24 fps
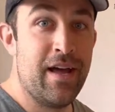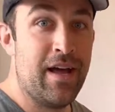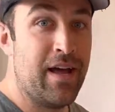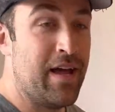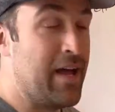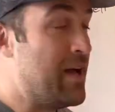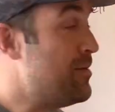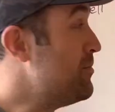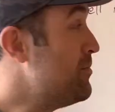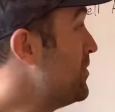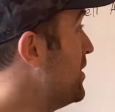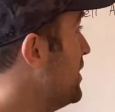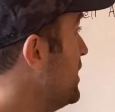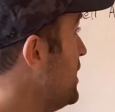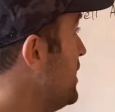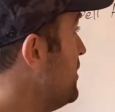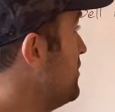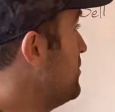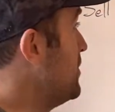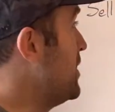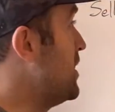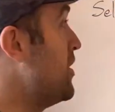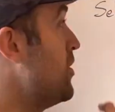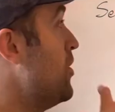And believe
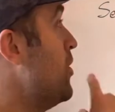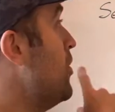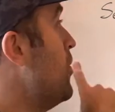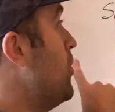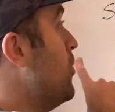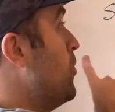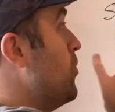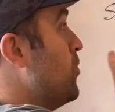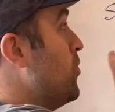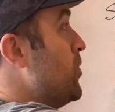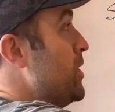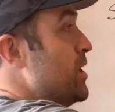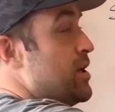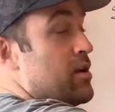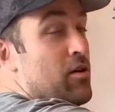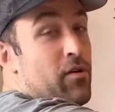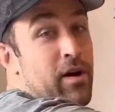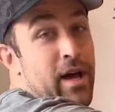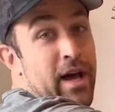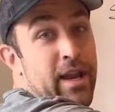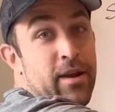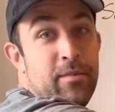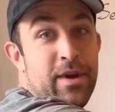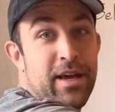me, we know
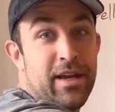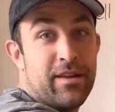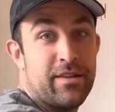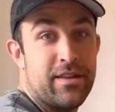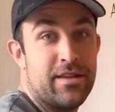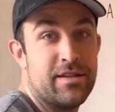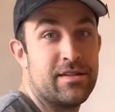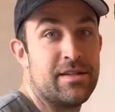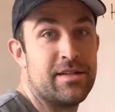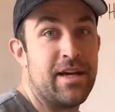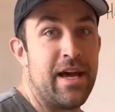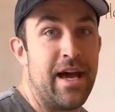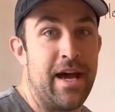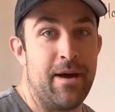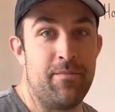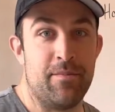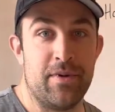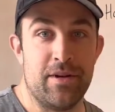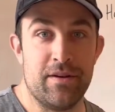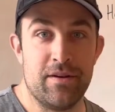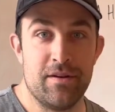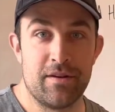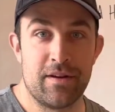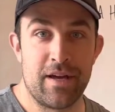how to make this
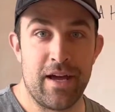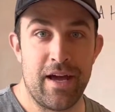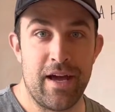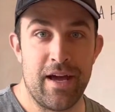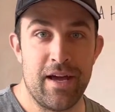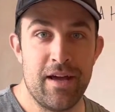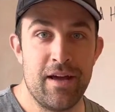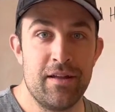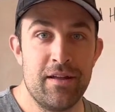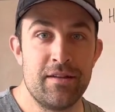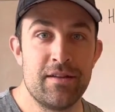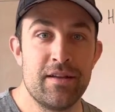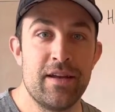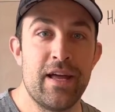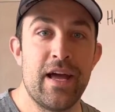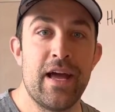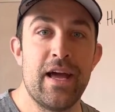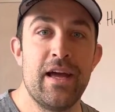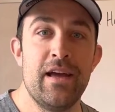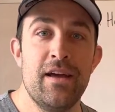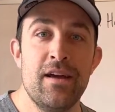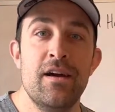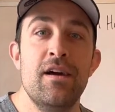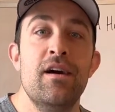happen, okay?
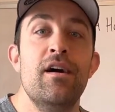Today,